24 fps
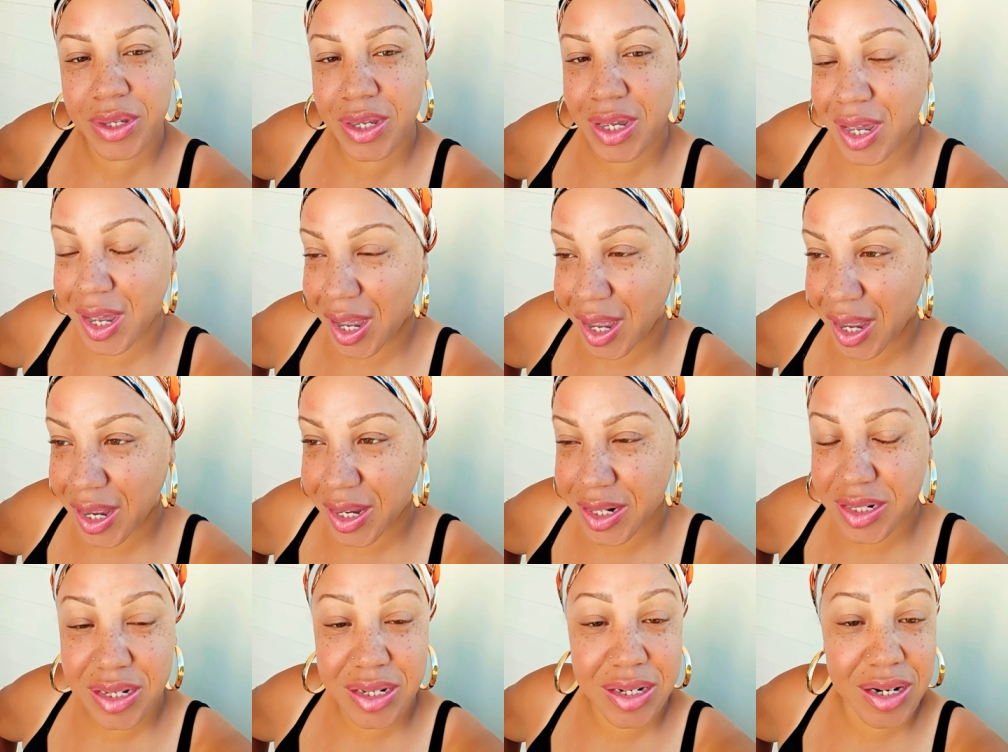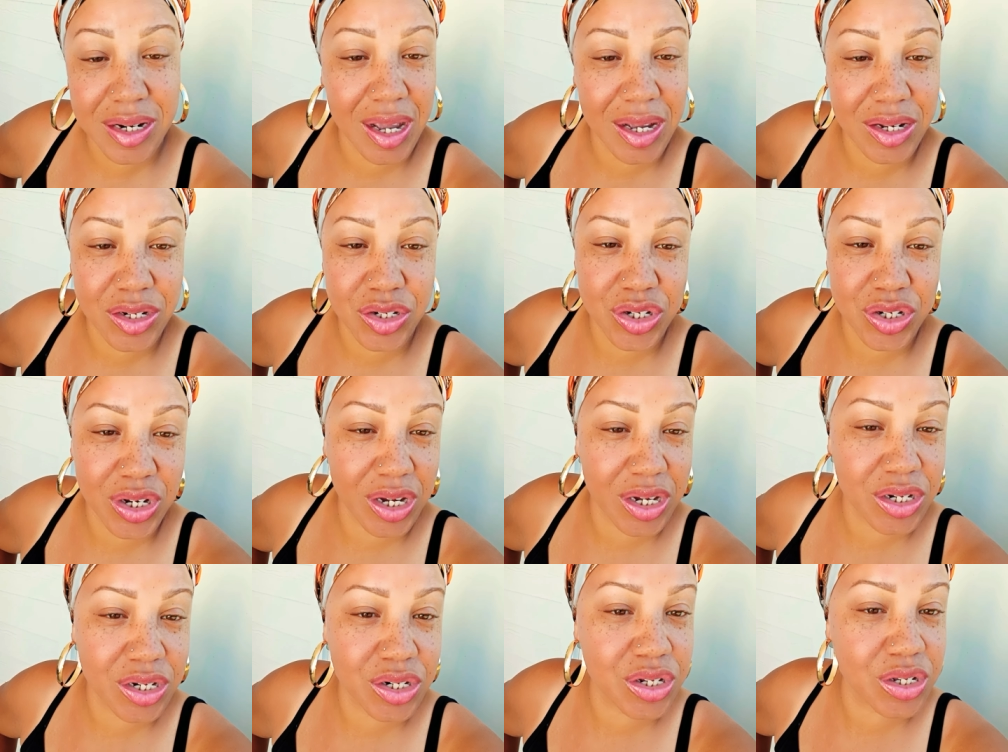God did not
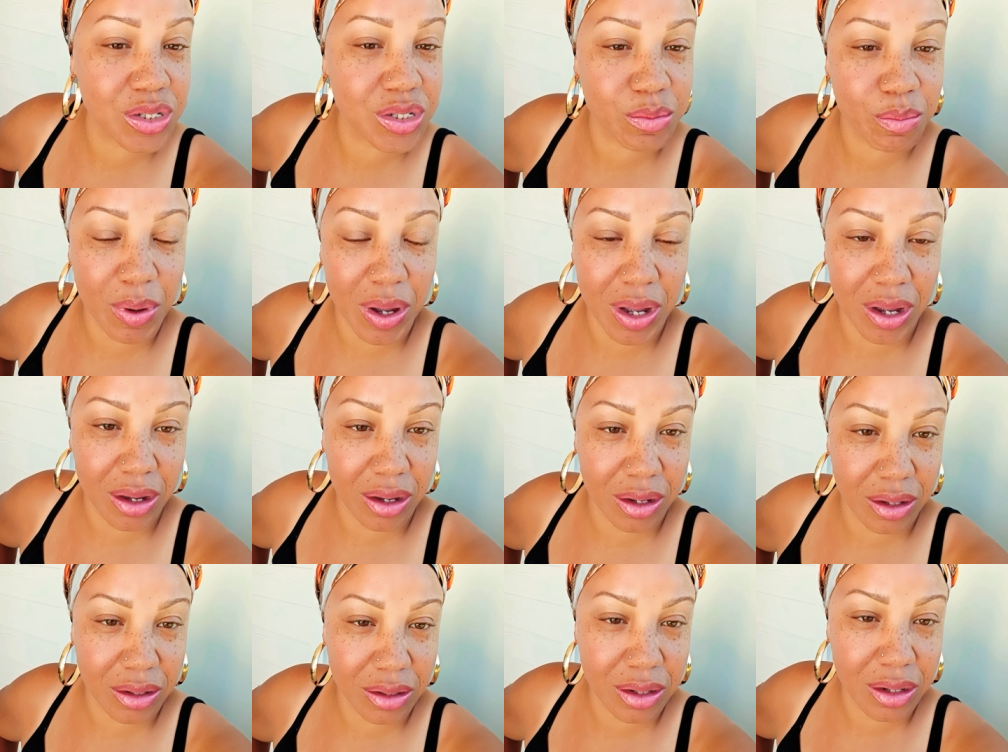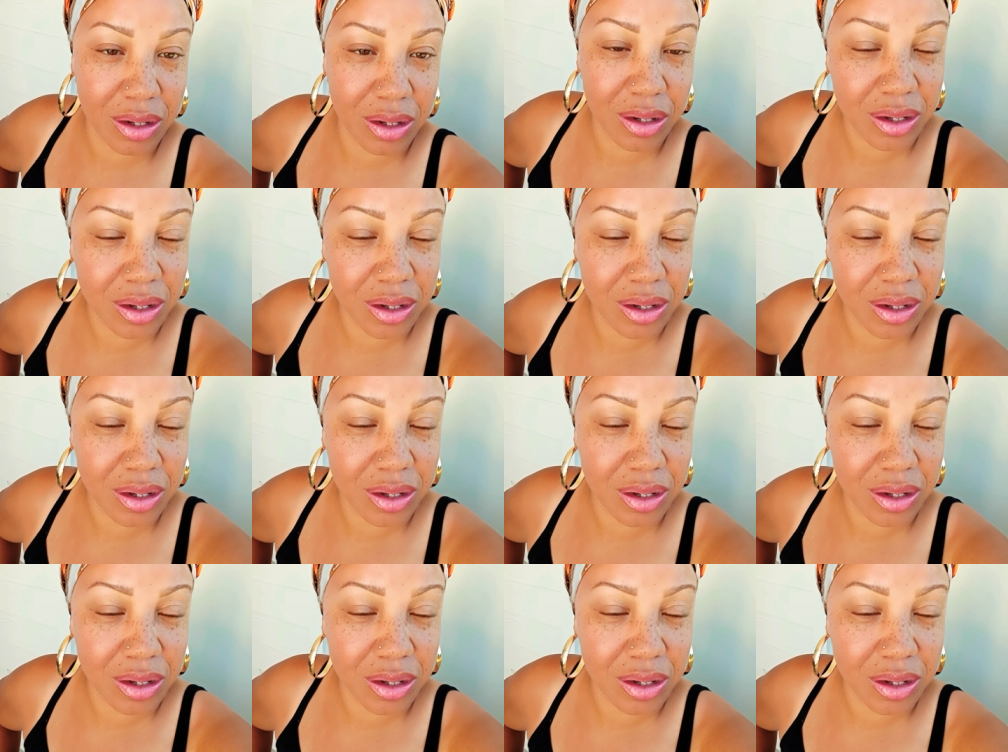change his mind.